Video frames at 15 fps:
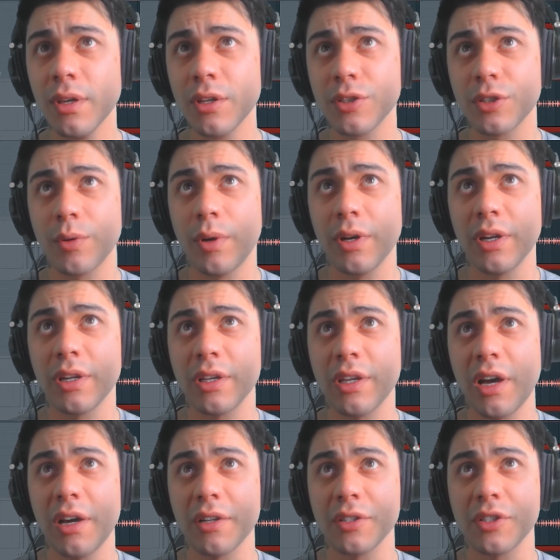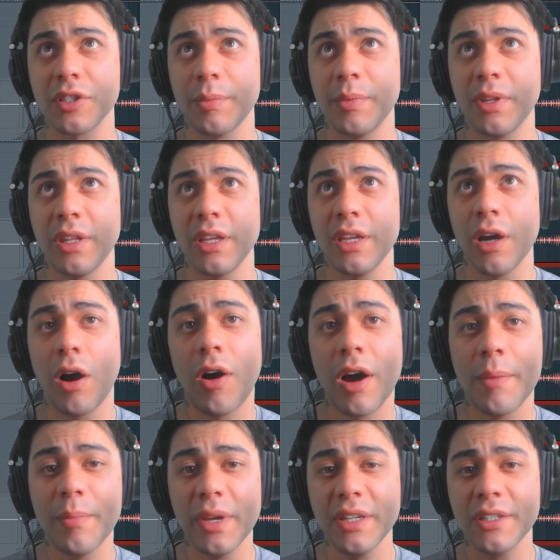So I'm going to cut some of the
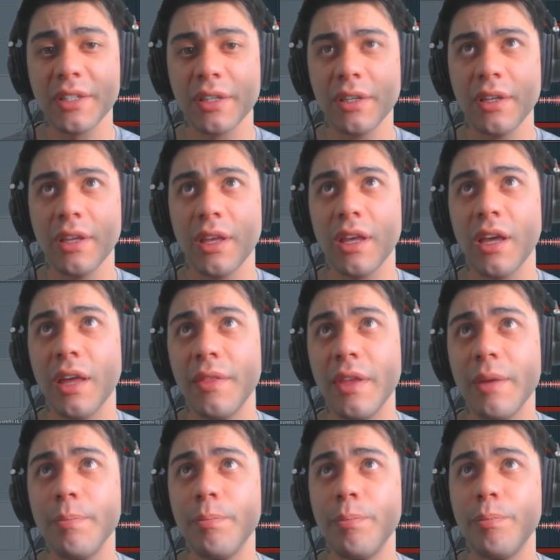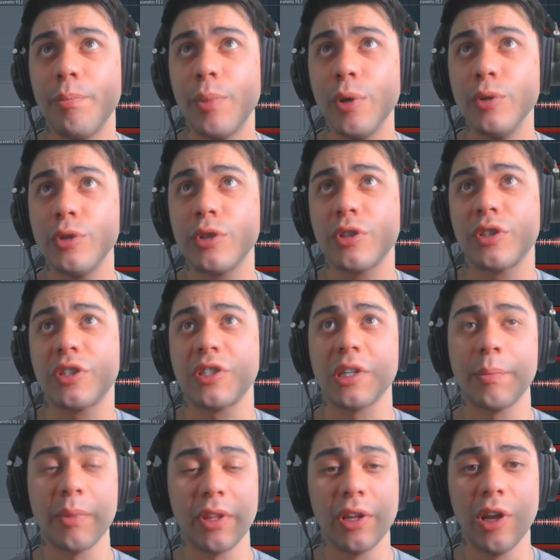high mid and then boost
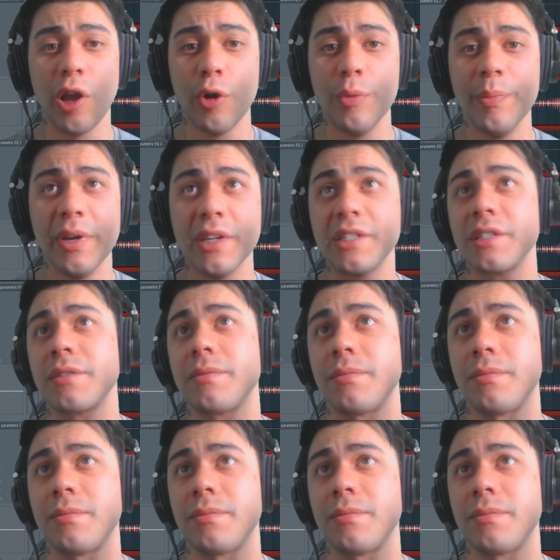some of the low mid.